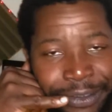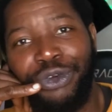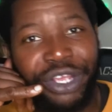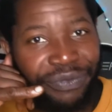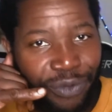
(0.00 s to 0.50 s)

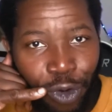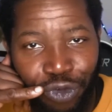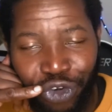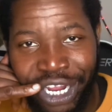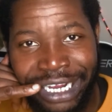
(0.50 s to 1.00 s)
Ricky phone
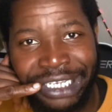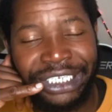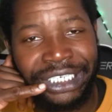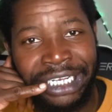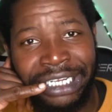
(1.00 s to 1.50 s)
ringing and
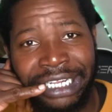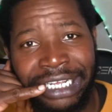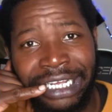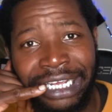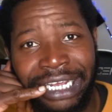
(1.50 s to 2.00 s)
shit.
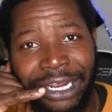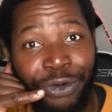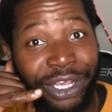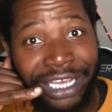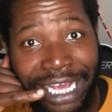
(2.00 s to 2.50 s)

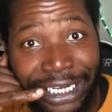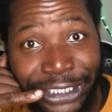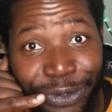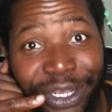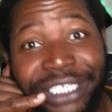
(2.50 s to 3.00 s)
Ricky
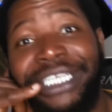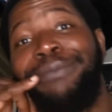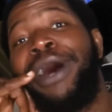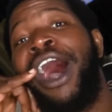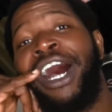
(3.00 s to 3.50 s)
answered. Ricky said,
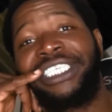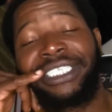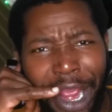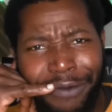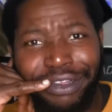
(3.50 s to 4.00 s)

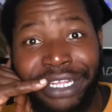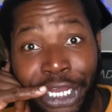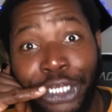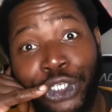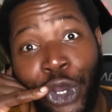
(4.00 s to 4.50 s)
boss, everything
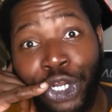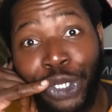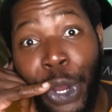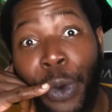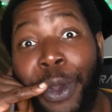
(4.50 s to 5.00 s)
is good.
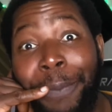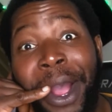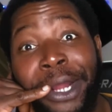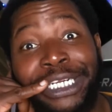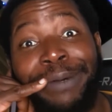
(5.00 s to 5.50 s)
We're
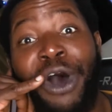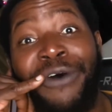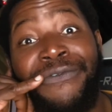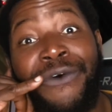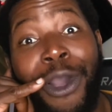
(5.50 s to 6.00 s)
burning about
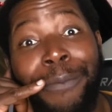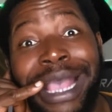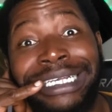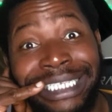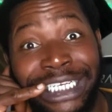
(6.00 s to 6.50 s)
4
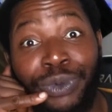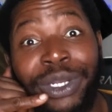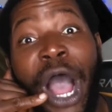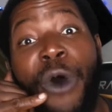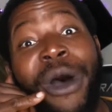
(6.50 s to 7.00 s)
business. We
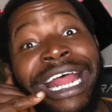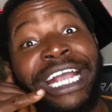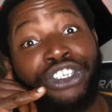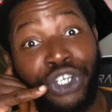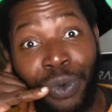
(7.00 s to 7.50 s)
got 1
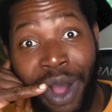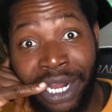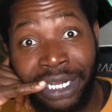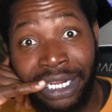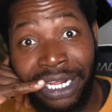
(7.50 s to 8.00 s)
extra
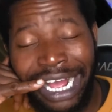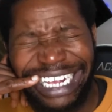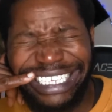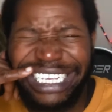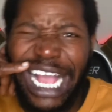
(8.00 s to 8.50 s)
one. I
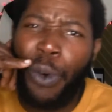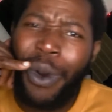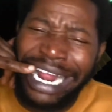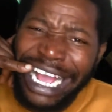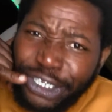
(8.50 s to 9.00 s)
said, you got
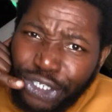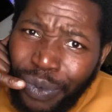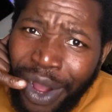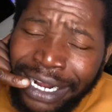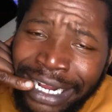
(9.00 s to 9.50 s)
1 extra one?